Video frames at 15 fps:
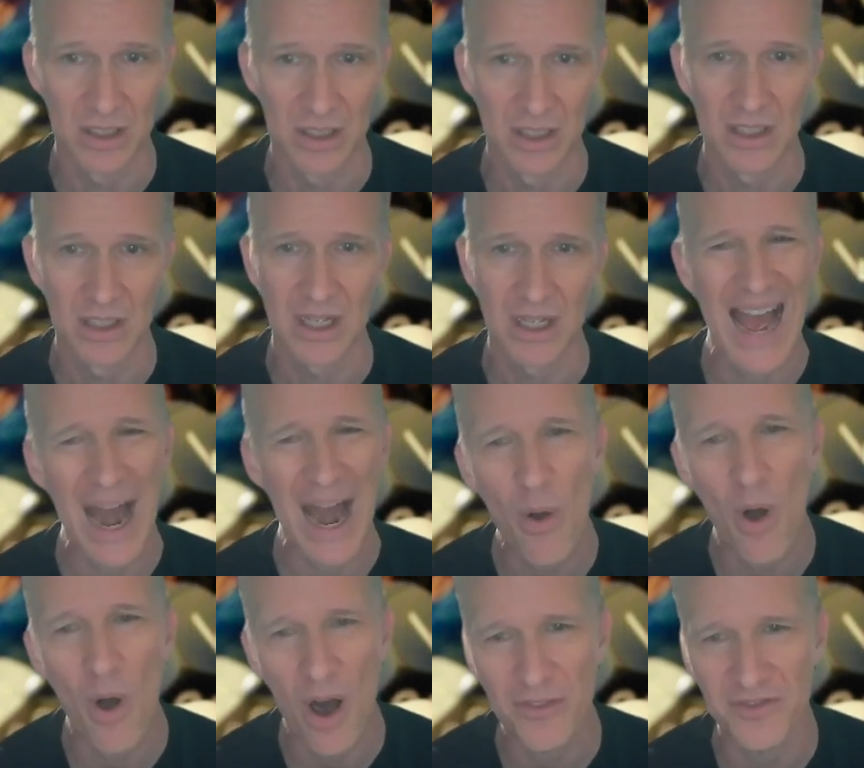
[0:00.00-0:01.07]
how
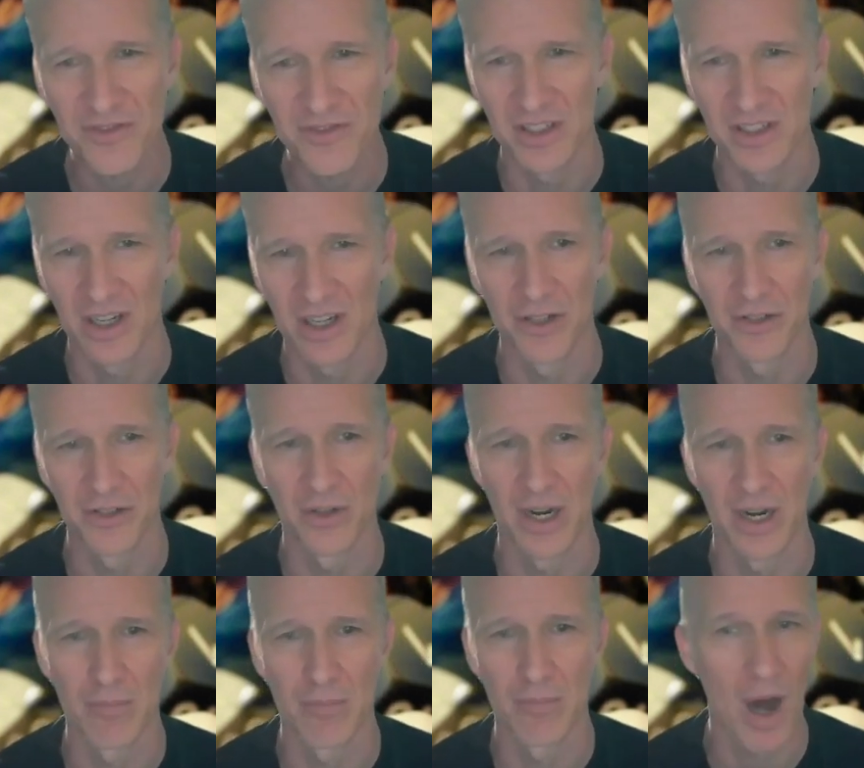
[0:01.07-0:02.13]
often under a
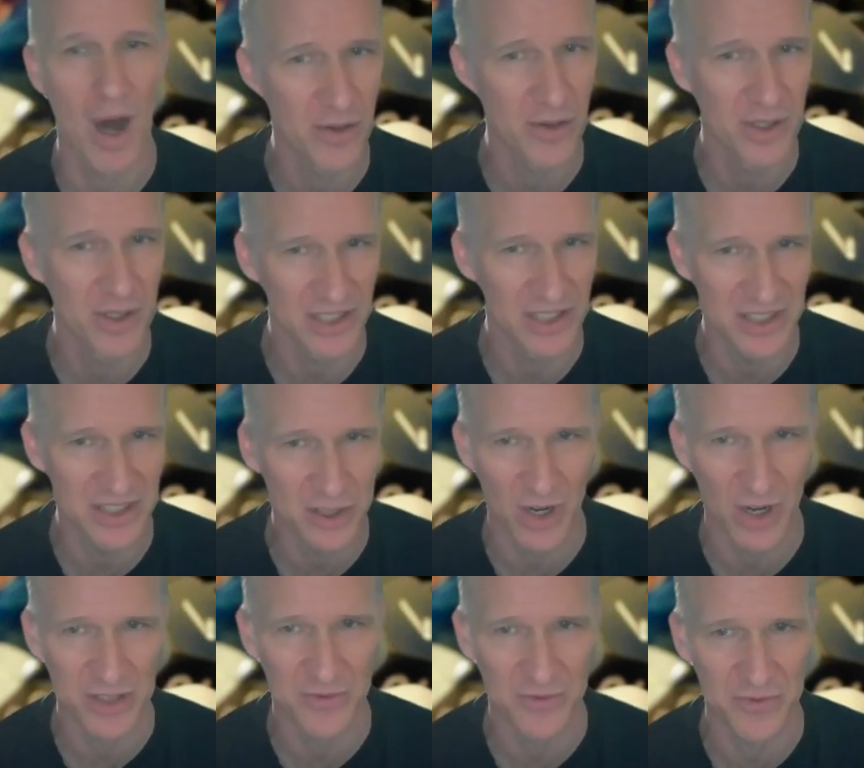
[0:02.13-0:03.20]
moderately
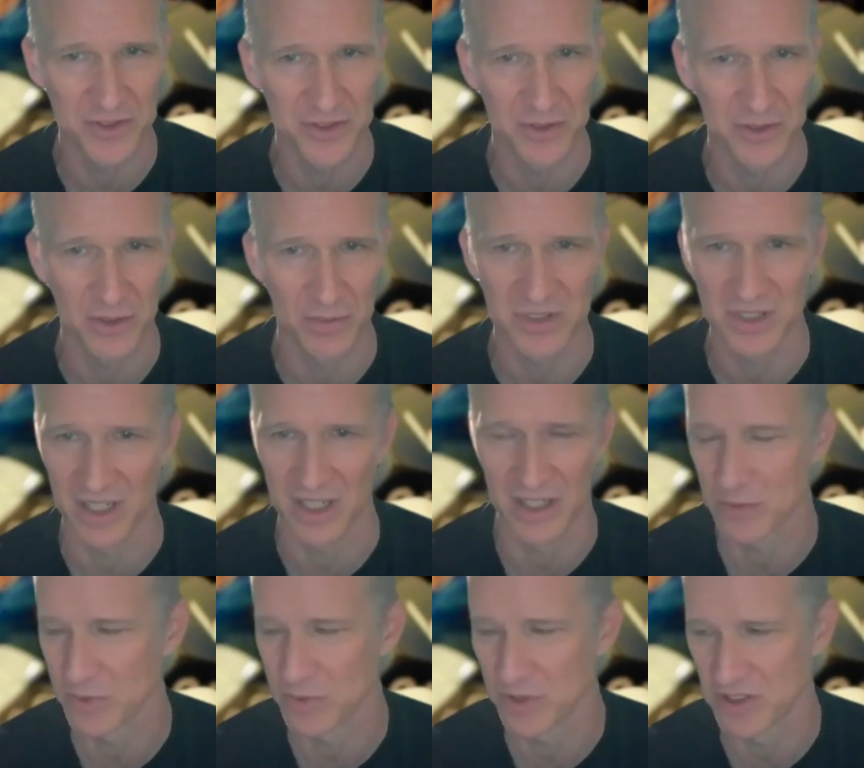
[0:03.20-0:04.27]
stressful circumstance,
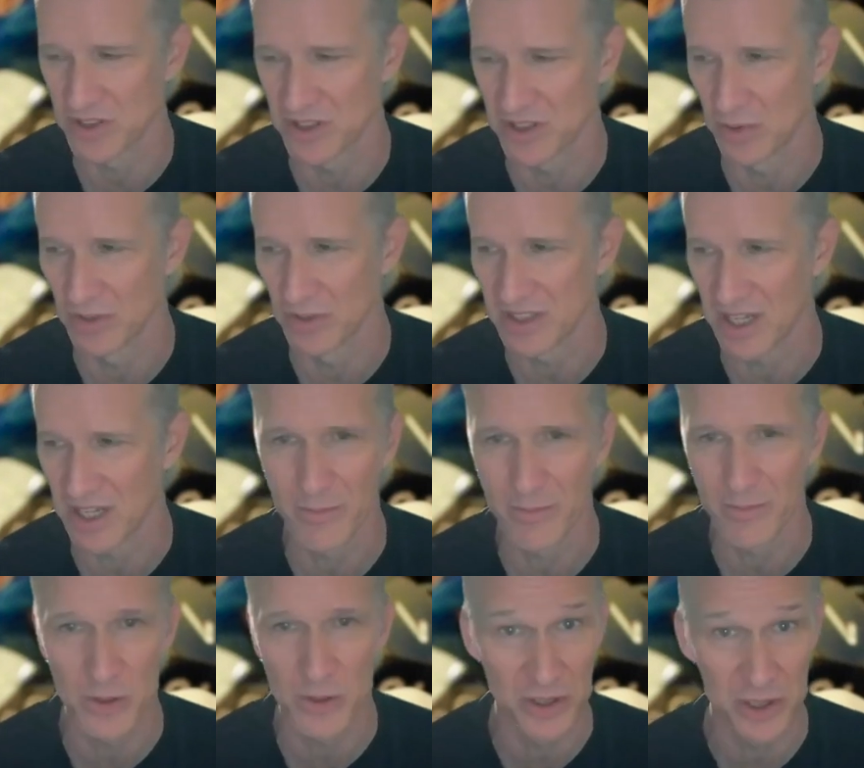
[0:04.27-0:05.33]
which is the only time you
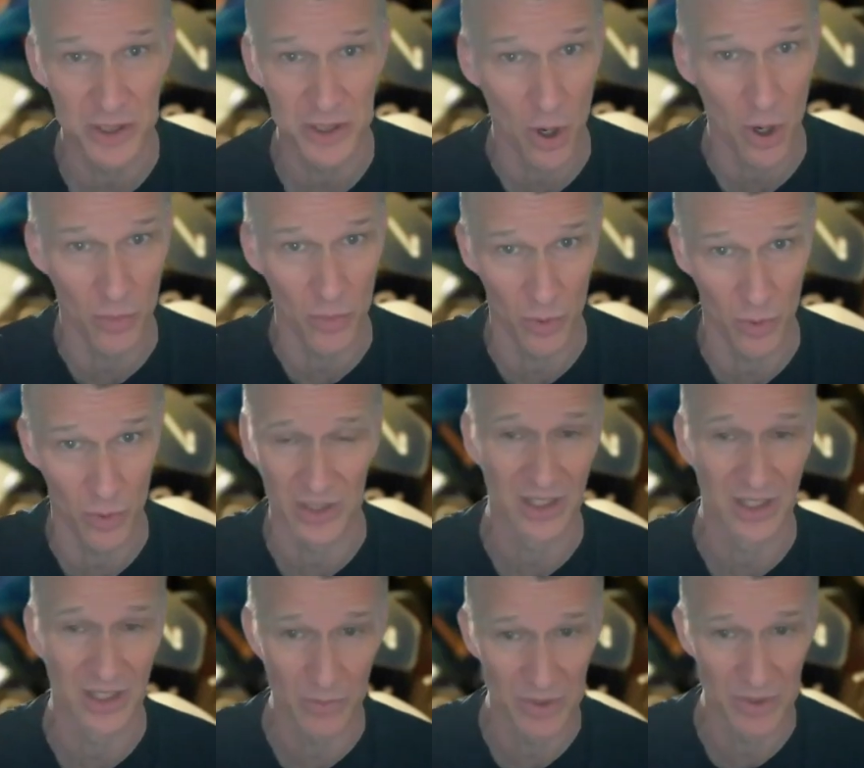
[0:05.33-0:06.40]
should start rolling, like
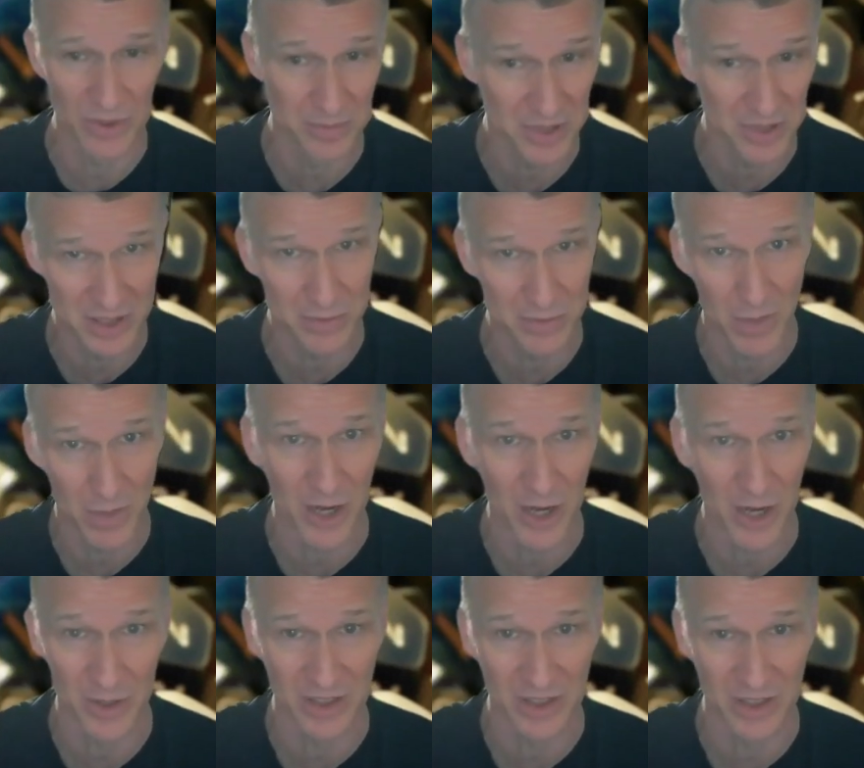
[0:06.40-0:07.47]
when something is
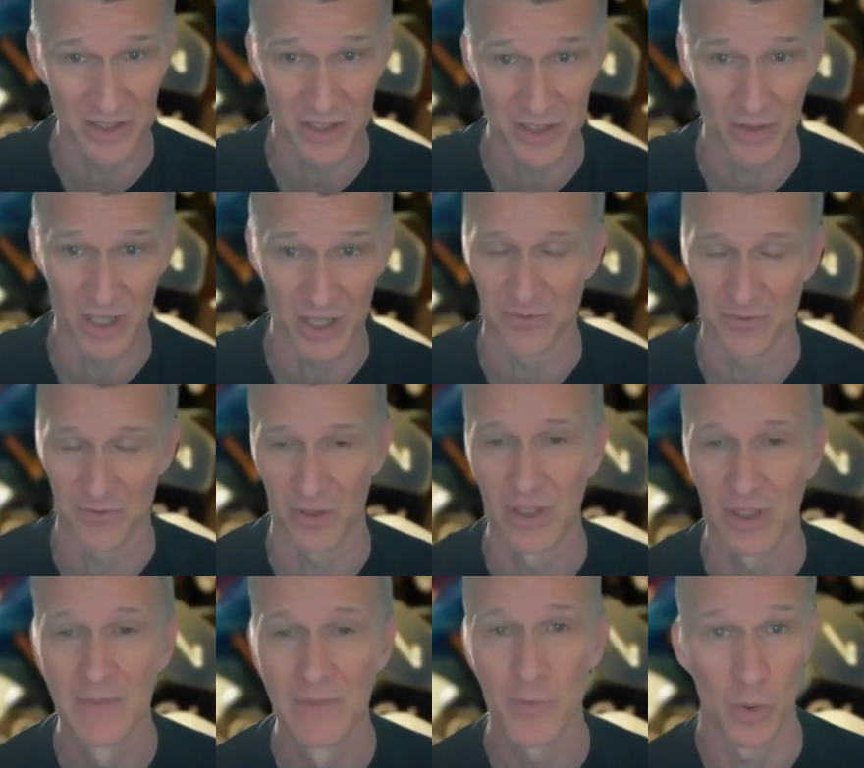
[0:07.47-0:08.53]
moderately stressful,
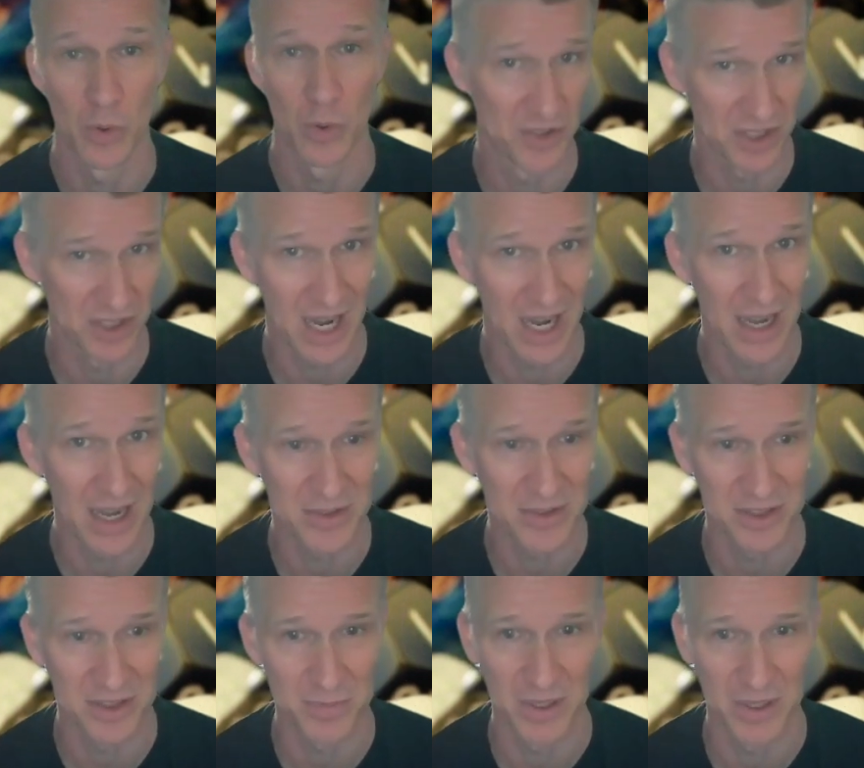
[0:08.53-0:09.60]
where there's a time
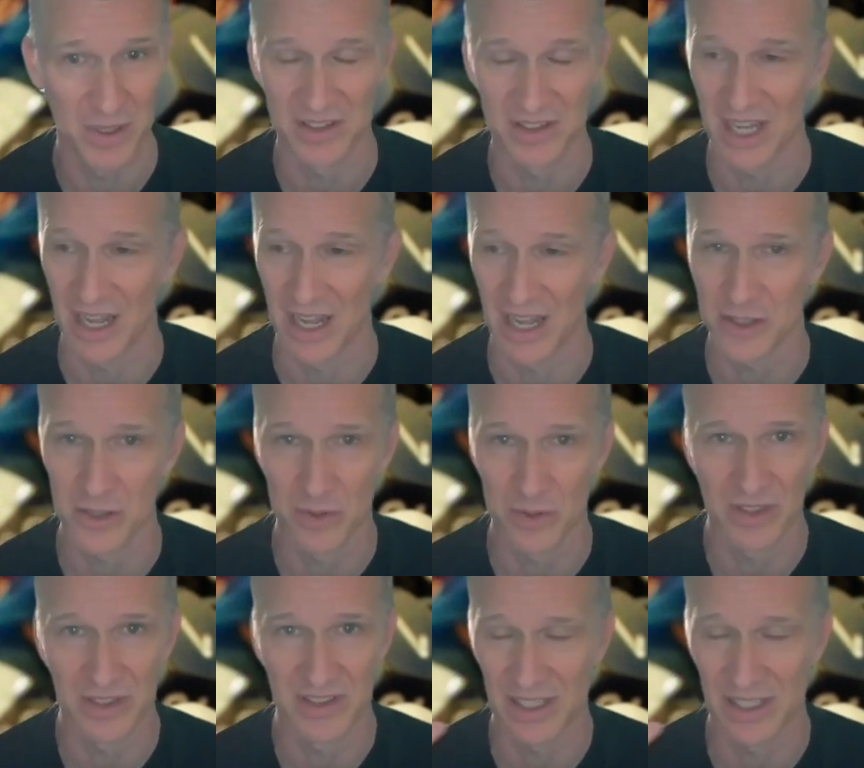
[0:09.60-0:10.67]
suspense attached to it, at
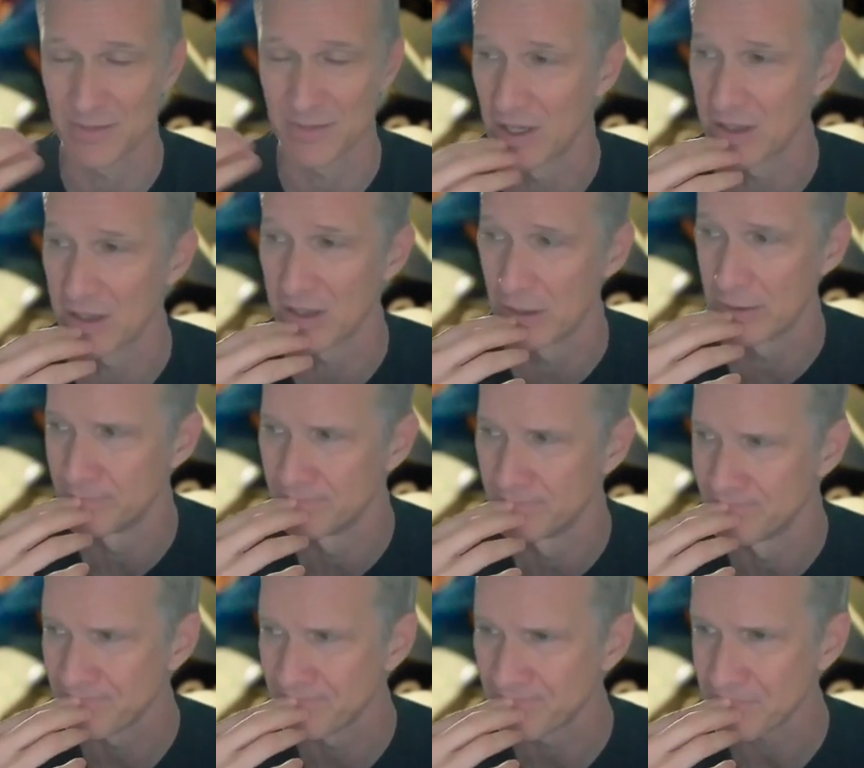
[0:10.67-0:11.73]
least that's my thought.
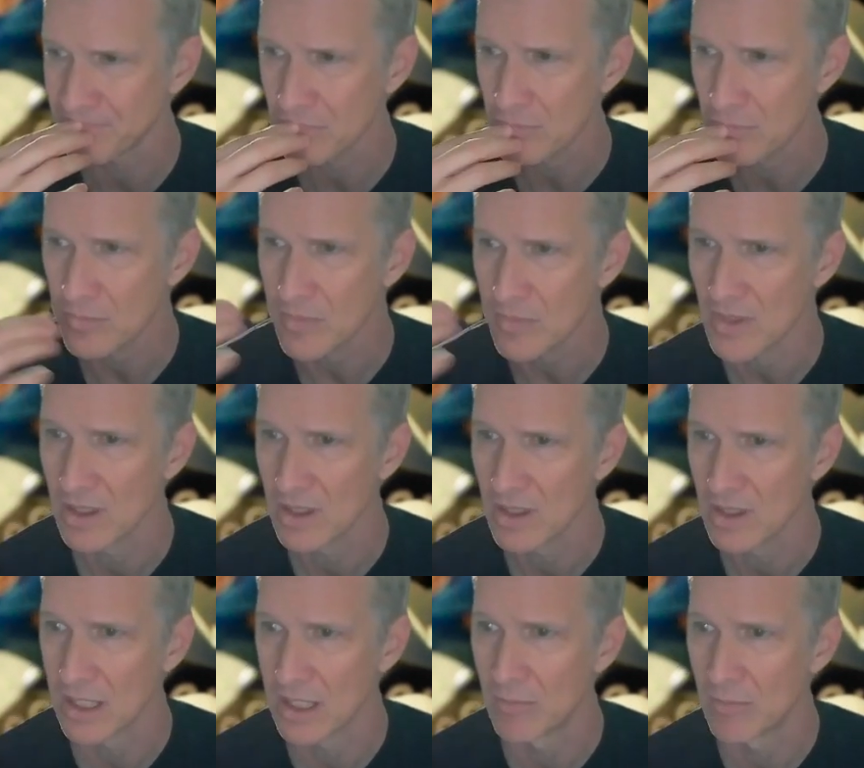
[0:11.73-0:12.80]

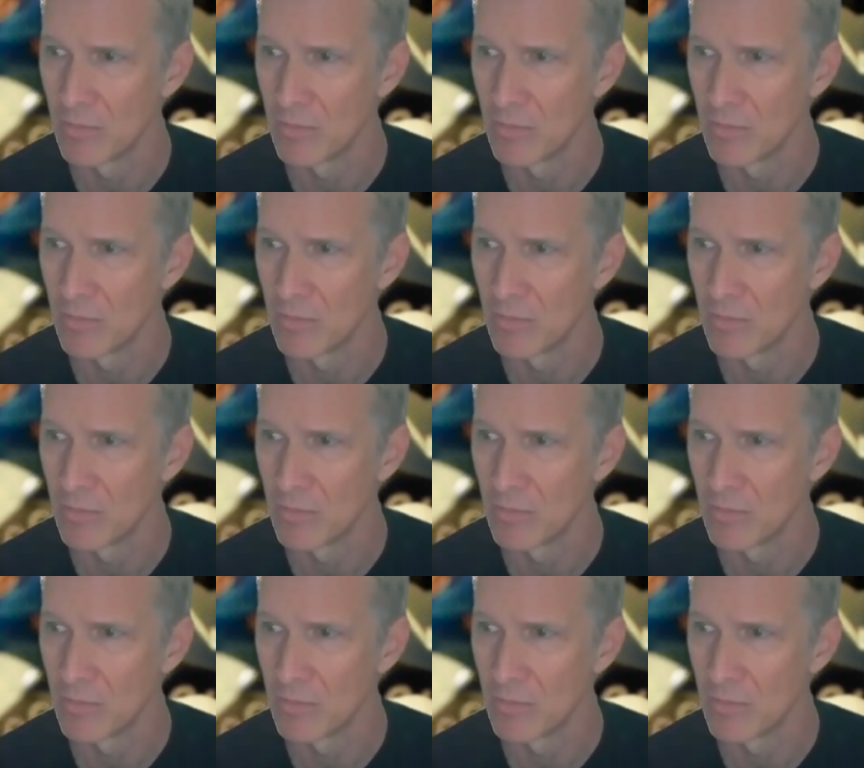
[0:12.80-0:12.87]
Um,